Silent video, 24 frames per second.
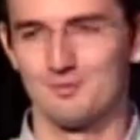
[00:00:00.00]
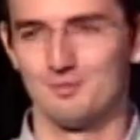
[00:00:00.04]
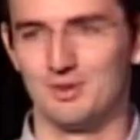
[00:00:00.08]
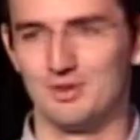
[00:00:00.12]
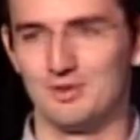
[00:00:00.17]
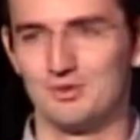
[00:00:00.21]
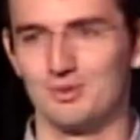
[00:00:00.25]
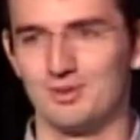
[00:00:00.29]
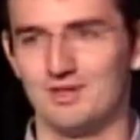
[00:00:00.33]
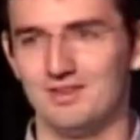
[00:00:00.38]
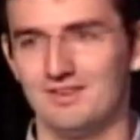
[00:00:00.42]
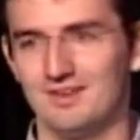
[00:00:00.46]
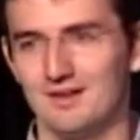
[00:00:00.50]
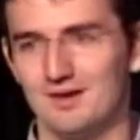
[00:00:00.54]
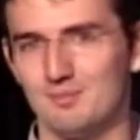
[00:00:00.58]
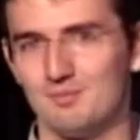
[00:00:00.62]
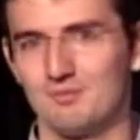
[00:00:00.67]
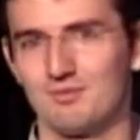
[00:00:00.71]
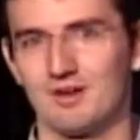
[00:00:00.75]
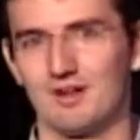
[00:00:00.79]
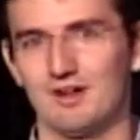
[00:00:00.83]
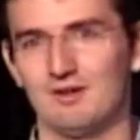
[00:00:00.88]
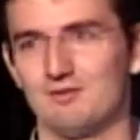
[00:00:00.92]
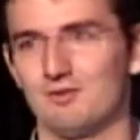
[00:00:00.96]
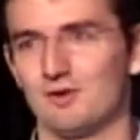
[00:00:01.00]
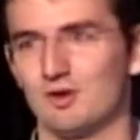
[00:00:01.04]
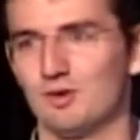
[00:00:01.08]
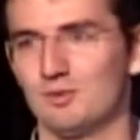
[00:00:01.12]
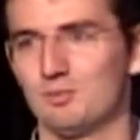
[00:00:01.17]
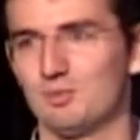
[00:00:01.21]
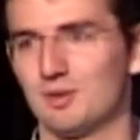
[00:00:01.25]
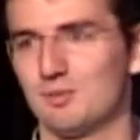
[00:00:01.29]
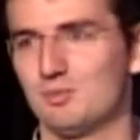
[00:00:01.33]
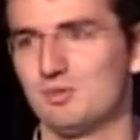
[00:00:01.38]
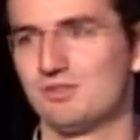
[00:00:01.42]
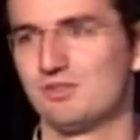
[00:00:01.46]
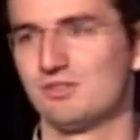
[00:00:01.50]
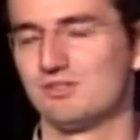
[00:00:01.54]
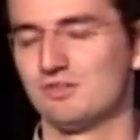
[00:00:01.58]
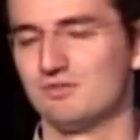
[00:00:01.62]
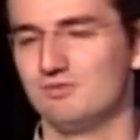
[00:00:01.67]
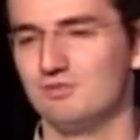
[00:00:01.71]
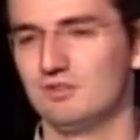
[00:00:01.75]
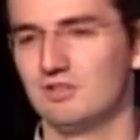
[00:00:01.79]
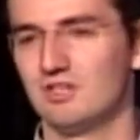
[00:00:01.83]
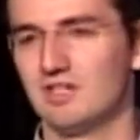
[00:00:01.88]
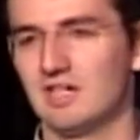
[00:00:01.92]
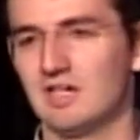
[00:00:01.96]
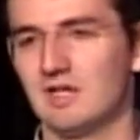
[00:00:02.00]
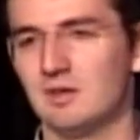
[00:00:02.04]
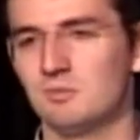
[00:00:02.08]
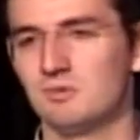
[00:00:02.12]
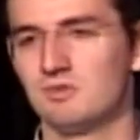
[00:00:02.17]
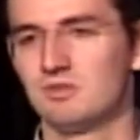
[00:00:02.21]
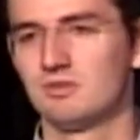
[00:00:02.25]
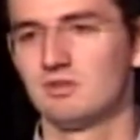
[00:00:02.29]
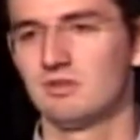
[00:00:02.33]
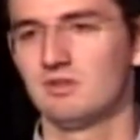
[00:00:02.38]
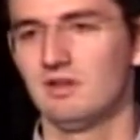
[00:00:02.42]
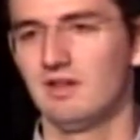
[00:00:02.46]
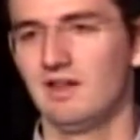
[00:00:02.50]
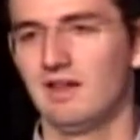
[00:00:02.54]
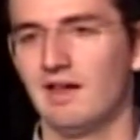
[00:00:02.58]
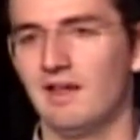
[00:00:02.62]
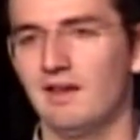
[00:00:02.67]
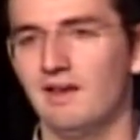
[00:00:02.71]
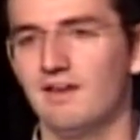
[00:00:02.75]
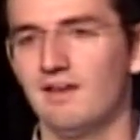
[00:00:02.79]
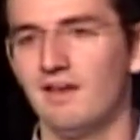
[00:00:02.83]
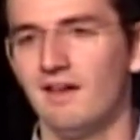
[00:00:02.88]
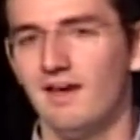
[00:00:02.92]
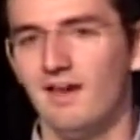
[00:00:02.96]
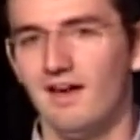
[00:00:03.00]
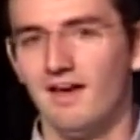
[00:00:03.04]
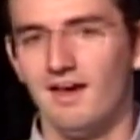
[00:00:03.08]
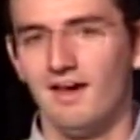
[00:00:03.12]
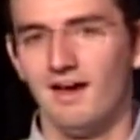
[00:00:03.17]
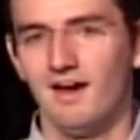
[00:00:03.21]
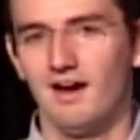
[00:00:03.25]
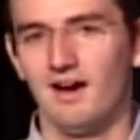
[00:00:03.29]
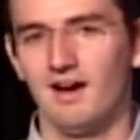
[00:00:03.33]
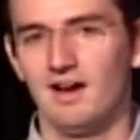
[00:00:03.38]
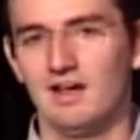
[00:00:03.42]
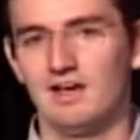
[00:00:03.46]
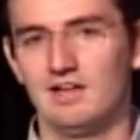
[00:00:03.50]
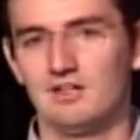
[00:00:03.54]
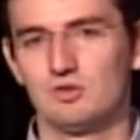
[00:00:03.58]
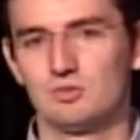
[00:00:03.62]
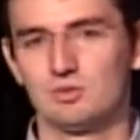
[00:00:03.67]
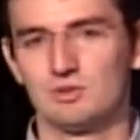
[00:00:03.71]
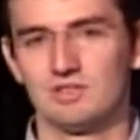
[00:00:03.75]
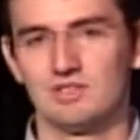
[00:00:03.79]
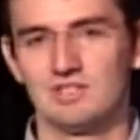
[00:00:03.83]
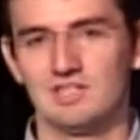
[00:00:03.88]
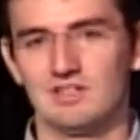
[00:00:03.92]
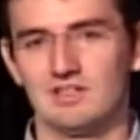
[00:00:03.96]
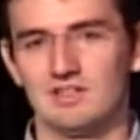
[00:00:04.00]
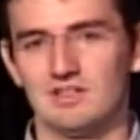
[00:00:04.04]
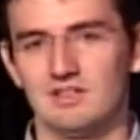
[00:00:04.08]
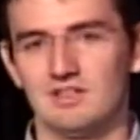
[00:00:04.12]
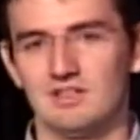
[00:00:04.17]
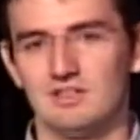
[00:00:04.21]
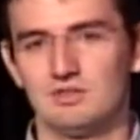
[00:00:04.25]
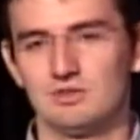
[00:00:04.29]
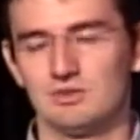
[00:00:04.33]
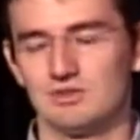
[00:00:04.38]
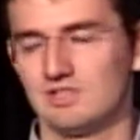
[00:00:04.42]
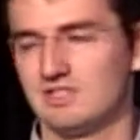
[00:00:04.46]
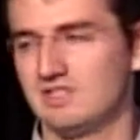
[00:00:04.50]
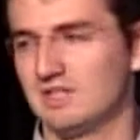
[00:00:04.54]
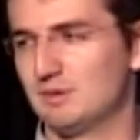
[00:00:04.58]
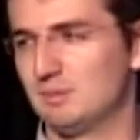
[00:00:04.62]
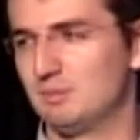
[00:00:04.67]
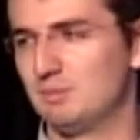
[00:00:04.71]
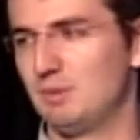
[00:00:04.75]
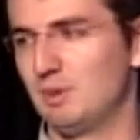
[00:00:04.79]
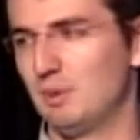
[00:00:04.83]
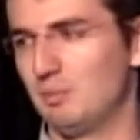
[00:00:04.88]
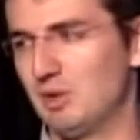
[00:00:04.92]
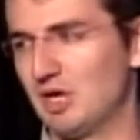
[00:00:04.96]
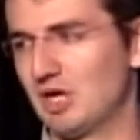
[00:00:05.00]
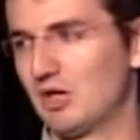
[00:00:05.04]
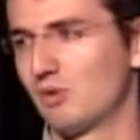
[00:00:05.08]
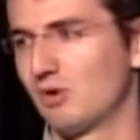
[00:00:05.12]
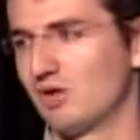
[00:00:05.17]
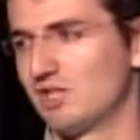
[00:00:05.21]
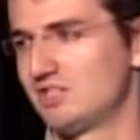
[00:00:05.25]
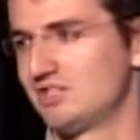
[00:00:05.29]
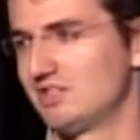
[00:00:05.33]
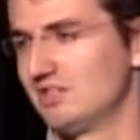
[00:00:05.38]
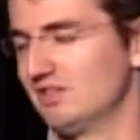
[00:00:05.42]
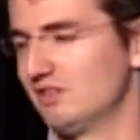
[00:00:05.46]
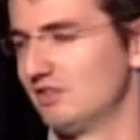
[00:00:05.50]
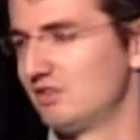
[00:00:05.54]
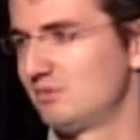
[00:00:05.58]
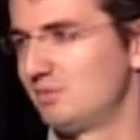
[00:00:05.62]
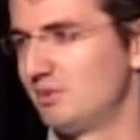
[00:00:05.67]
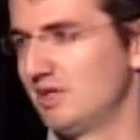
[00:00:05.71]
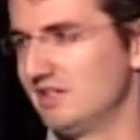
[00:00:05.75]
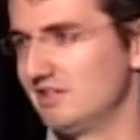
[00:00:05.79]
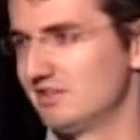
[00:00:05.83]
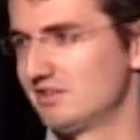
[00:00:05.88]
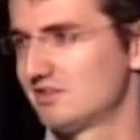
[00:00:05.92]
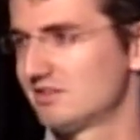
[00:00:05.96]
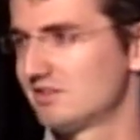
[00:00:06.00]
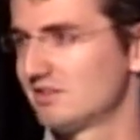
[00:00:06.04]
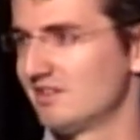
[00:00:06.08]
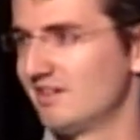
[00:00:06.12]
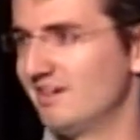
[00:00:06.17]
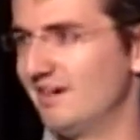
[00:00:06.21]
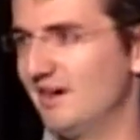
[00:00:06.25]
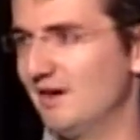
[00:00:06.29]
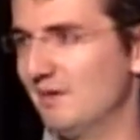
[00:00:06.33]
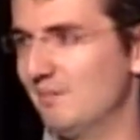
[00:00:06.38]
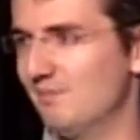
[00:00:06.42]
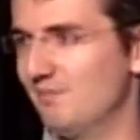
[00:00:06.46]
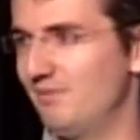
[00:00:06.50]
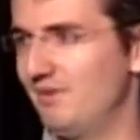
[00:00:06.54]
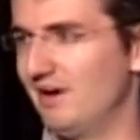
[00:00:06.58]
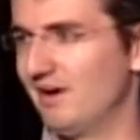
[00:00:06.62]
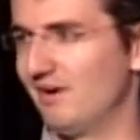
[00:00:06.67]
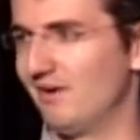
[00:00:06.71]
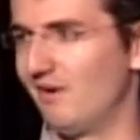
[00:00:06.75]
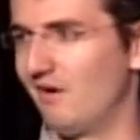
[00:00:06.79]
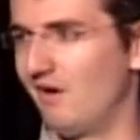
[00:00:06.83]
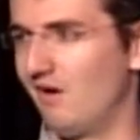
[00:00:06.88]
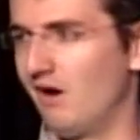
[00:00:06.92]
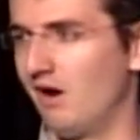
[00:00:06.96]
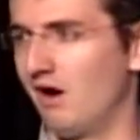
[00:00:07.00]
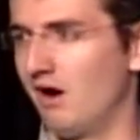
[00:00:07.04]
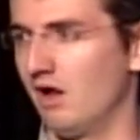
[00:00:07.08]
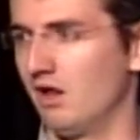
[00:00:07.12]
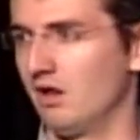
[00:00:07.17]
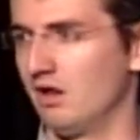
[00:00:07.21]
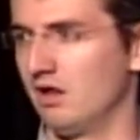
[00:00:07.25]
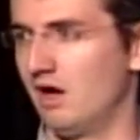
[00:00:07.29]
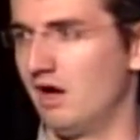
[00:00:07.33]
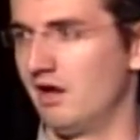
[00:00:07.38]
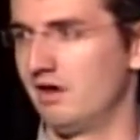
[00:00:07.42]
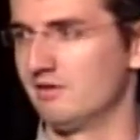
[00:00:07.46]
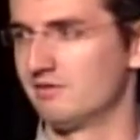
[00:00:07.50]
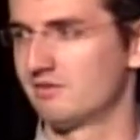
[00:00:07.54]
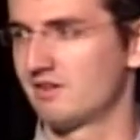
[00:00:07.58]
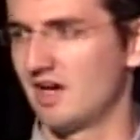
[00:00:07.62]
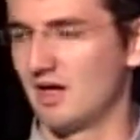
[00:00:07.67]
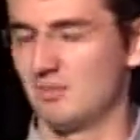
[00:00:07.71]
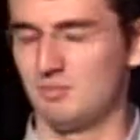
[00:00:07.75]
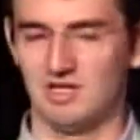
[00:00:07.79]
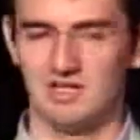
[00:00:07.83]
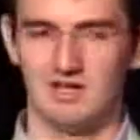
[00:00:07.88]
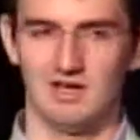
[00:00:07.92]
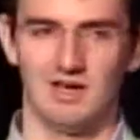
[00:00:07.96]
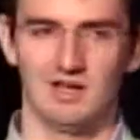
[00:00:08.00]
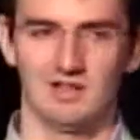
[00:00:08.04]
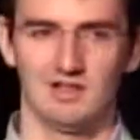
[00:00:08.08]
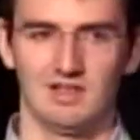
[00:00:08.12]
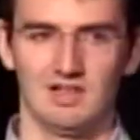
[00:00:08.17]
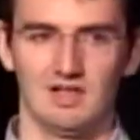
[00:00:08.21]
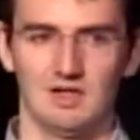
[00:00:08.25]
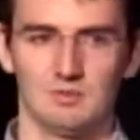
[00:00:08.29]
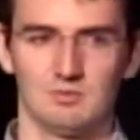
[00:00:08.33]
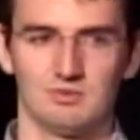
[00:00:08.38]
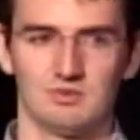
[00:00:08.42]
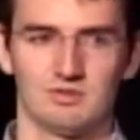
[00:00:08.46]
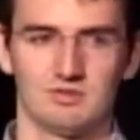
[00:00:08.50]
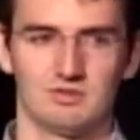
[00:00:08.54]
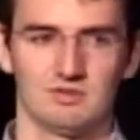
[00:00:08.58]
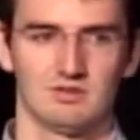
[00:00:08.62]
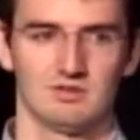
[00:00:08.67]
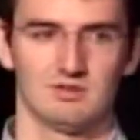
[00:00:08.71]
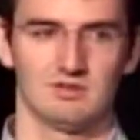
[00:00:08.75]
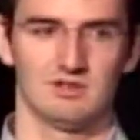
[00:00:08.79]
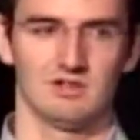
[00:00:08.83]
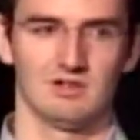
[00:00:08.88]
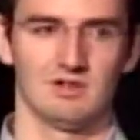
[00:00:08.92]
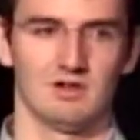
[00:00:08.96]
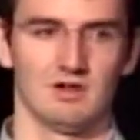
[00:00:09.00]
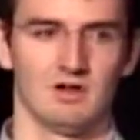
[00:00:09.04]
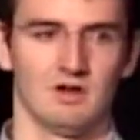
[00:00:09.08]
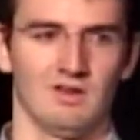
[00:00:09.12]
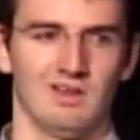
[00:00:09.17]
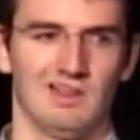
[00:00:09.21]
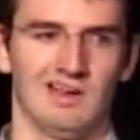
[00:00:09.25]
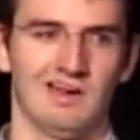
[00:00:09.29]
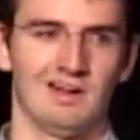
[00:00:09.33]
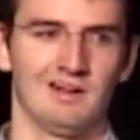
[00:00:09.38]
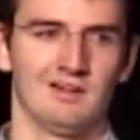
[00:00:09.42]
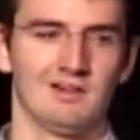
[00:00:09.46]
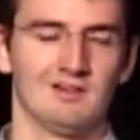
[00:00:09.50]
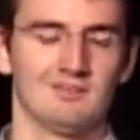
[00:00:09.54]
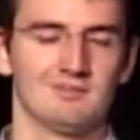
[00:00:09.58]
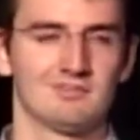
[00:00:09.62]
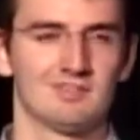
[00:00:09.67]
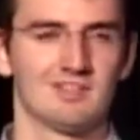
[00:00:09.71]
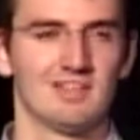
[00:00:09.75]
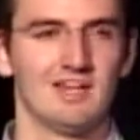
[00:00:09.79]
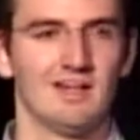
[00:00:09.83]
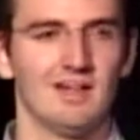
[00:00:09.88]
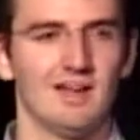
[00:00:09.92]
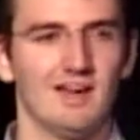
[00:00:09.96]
between them kind of for the purposes of new games. And it's really a big question in the space. There are a lot of copycat games. There are a lot of